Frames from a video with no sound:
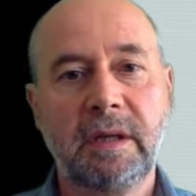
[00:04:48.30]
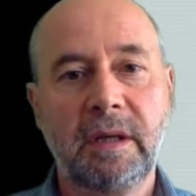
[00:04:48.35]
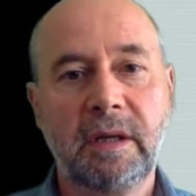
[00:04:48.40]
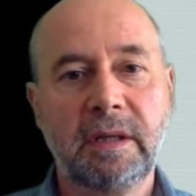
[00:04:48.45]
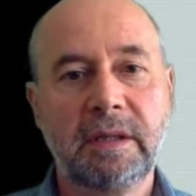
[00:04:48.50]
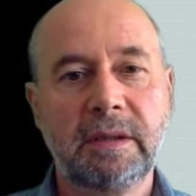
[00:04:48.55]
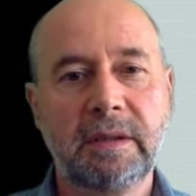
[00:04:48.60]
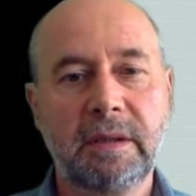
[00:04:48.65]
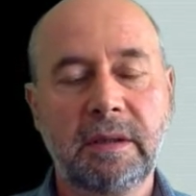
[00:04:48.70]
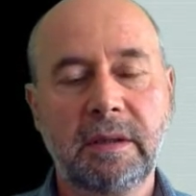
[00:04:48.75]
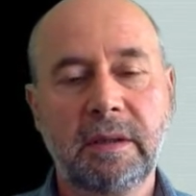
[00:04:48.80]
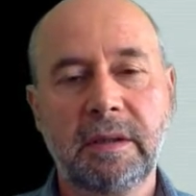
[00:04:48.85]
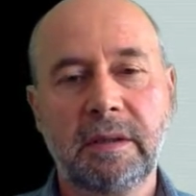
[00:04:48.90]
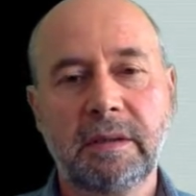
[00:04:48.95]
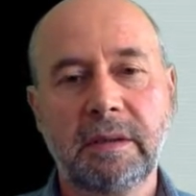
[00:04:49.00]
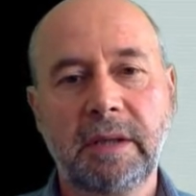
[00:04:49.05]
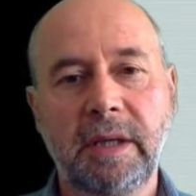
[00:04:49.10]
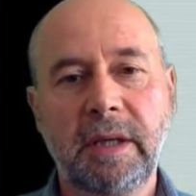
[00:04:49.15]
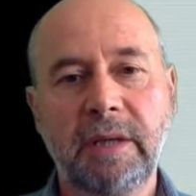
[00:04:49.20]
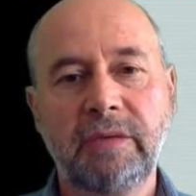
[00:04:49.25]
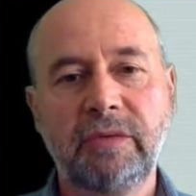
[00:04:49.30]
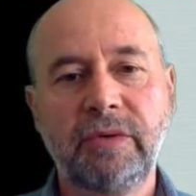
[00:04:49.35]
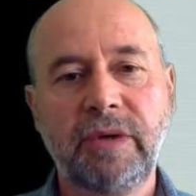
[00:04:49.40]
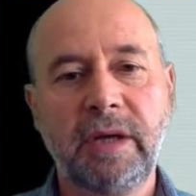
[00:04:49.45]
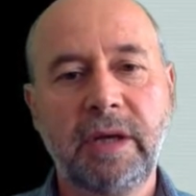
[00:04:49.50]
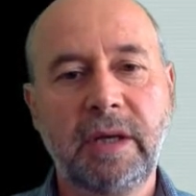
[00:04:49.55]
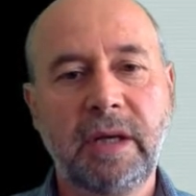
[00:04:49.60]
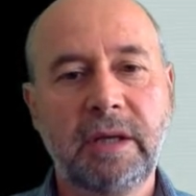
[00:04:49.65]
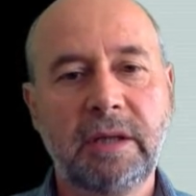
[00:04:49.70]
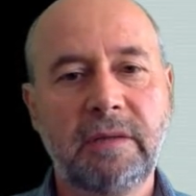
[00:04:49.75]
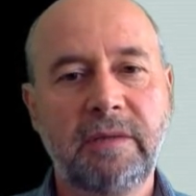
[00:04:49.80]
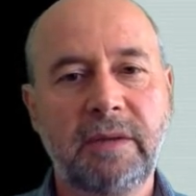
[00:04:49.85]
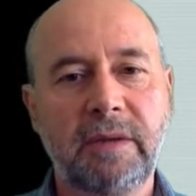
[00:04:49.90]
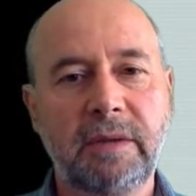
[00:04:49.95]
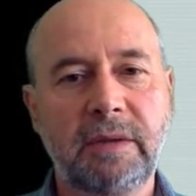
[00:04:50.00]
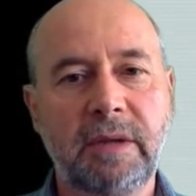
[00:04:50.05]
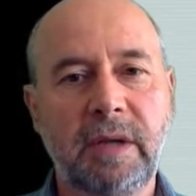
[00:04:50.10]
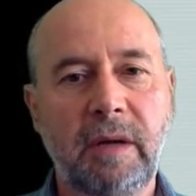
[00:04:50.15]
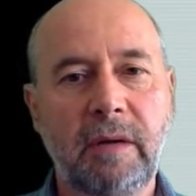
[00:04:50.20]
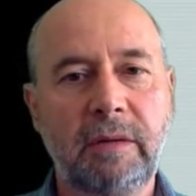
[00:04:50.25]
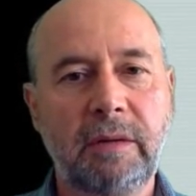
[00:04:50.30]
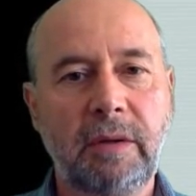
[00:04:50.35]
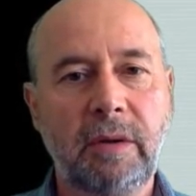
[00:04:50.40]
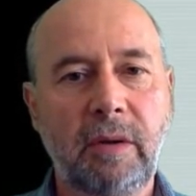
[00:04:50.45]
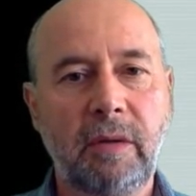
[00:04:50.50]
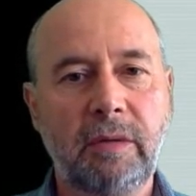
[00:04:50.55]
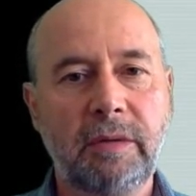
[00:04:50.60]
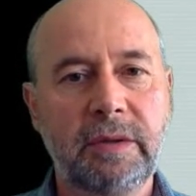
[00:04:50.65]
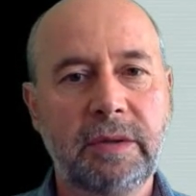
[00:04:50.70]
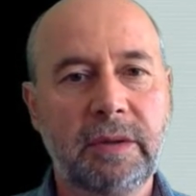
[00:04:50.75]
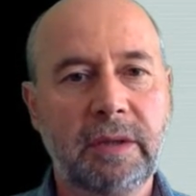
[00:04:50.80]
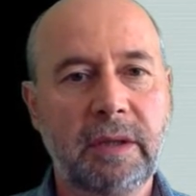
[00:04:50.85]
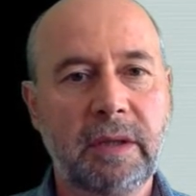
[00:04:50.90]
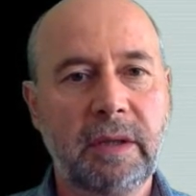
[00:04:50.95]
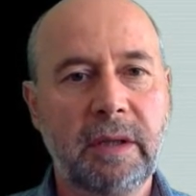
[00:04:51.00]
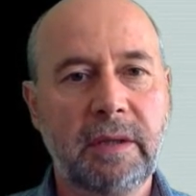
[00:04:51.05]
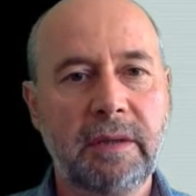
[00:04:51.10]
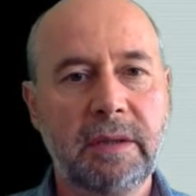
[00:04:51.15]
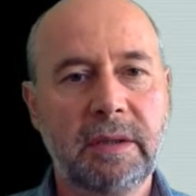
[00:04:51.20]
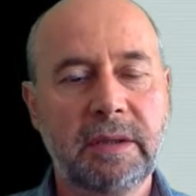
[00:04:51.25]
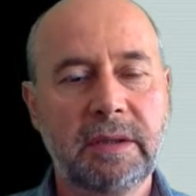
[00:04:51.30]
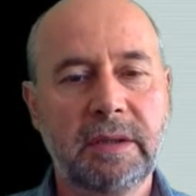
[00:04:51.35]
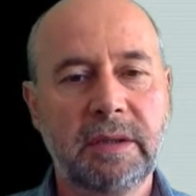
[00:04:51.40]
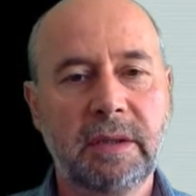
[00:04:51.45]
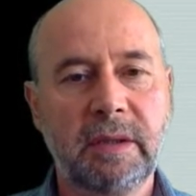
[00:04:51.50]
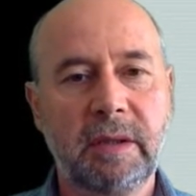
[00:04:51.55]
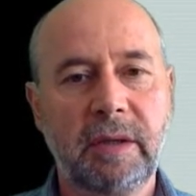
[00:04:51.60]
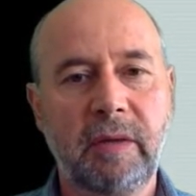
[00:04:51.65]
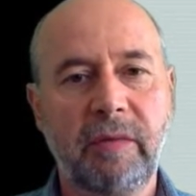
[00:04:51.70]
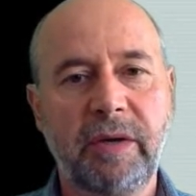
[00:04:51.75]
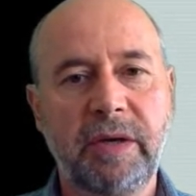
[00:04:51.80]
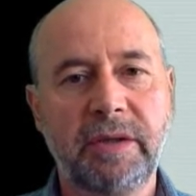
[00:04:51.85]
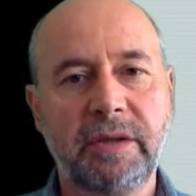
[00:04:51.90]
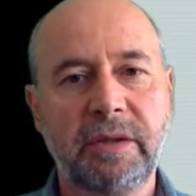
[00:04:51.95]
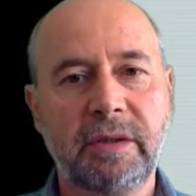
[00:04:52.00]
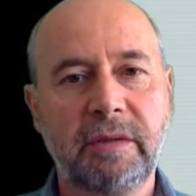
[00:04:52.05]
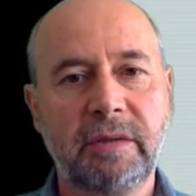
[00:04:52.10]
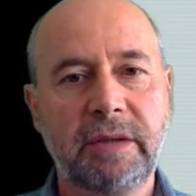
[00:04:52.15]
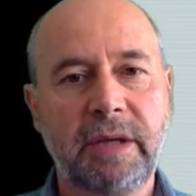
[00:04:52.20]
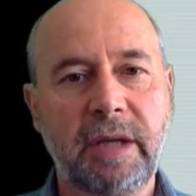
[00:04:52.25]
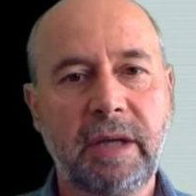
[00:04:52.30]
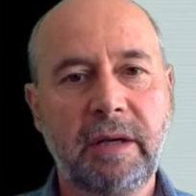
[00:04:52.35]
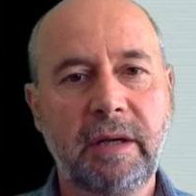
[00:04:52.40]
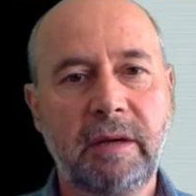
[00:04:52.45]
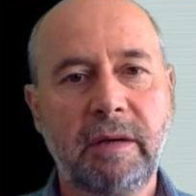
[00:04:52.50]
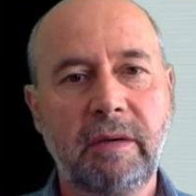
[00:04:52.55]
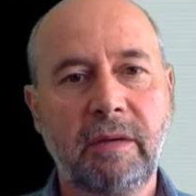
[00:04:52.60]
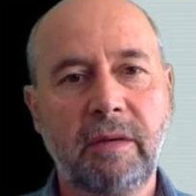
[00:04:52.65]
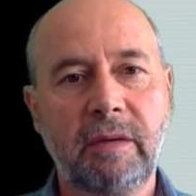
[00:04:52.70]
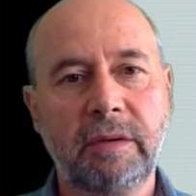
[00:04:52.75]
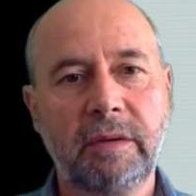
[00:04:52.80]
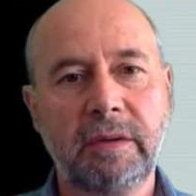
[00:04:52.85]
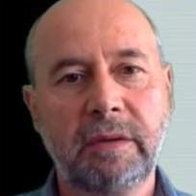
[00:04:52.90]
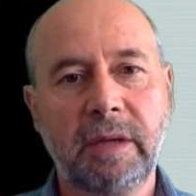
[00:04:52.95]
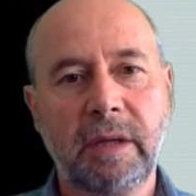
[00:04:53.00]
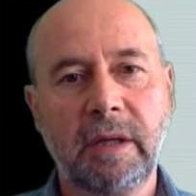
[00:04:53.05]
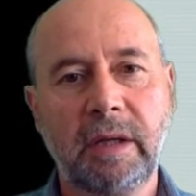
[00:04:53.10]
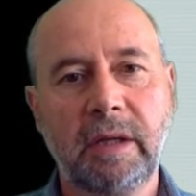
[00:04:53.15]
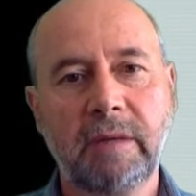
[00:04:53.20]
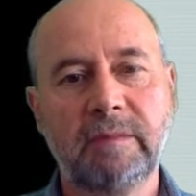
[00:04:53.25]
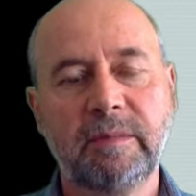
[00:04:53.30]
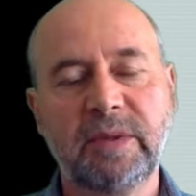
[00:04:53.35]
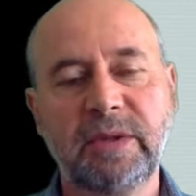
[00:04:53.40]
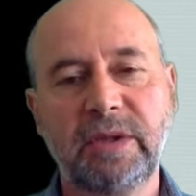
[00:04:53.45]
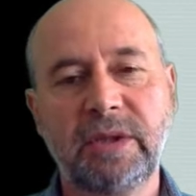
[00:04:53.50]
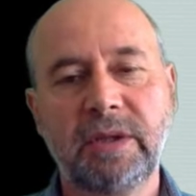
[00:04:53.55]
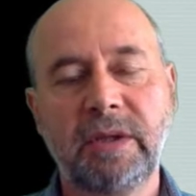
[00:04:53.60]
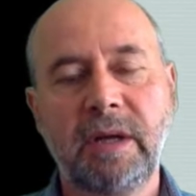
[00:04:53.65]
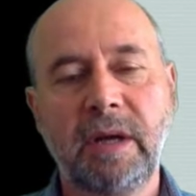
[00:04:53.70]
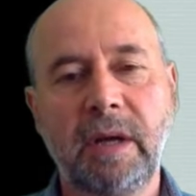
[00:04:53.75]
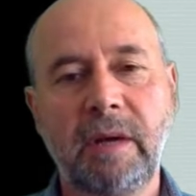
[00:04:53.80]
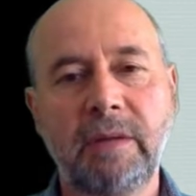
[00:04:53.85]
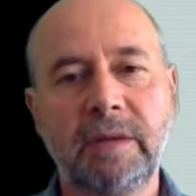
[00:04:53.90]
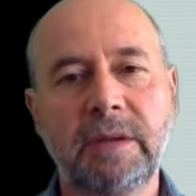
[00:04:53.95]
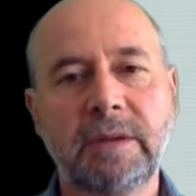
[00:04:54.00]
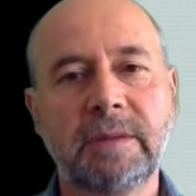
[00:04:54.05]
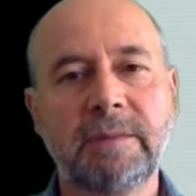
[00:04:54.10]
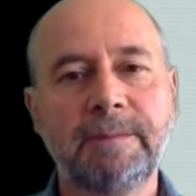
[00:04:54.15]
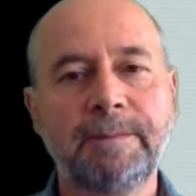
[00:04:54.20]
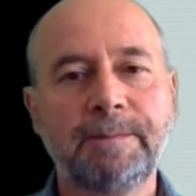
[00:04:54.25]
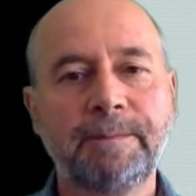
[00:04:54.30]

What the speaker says: entry and we'll download this original data on gene counts